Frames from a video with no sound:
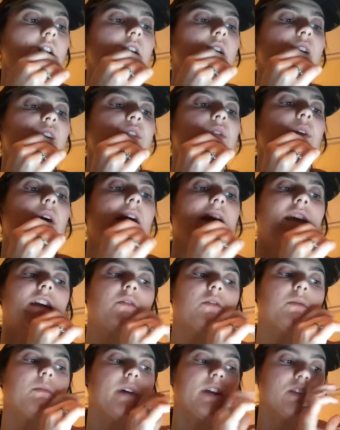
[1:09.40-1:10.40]
So I
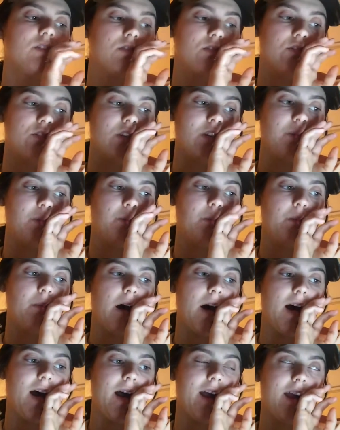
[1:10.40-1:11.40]
came to my solution
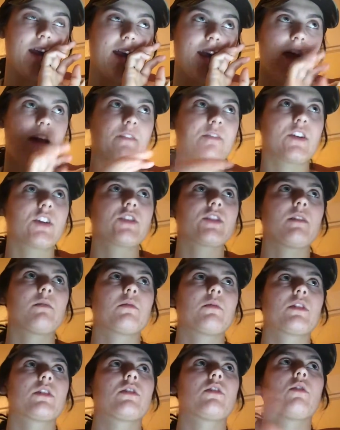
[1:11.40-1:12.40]
by, at first I
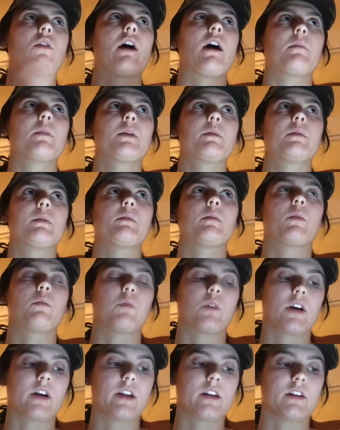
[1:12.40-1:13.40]
wanted to know how many people
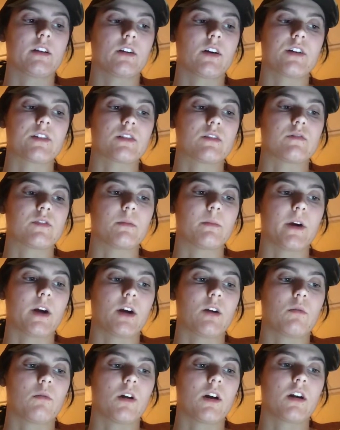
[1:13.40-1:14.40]
were getting arrested for
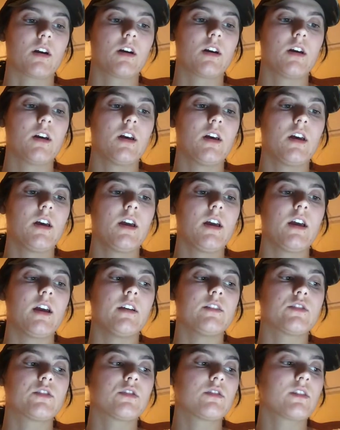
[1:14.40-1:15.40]
marijuana. And
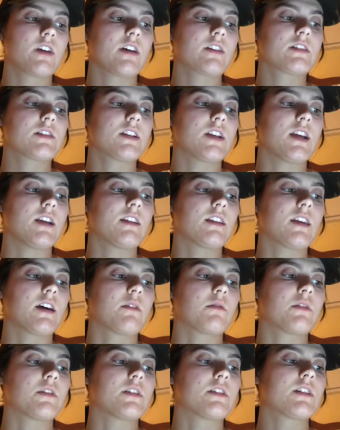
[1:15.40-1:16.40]
in 2008, that
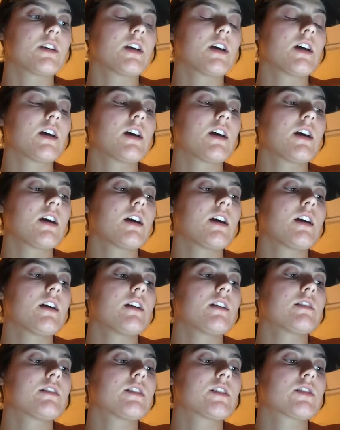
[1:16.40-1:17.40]
was
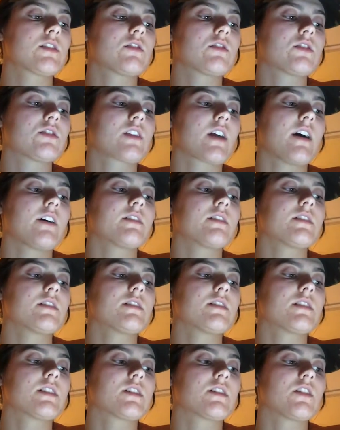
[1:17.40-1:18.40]

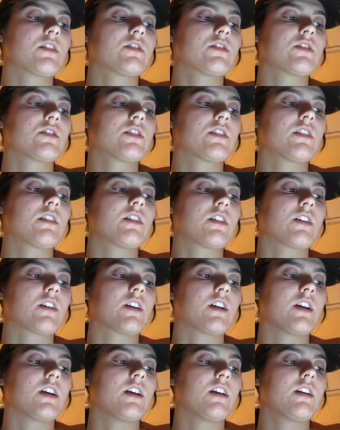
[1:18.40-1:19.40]

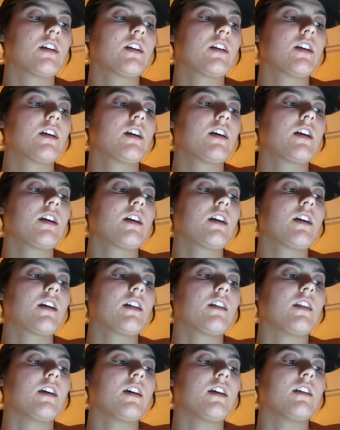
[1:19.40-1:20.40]
600,630,
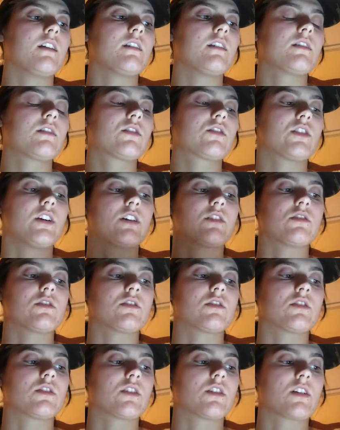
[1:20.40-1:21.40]
and then
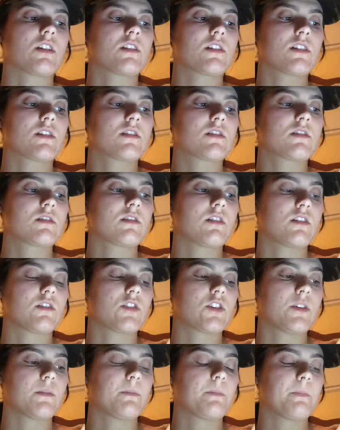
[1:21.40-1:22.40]

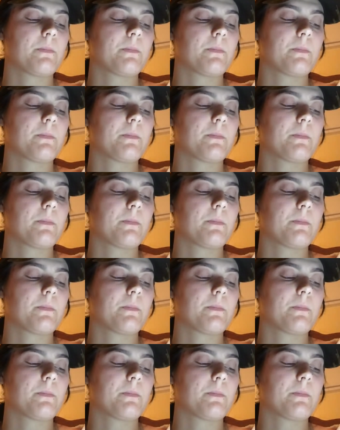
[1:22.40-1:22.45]
336,000.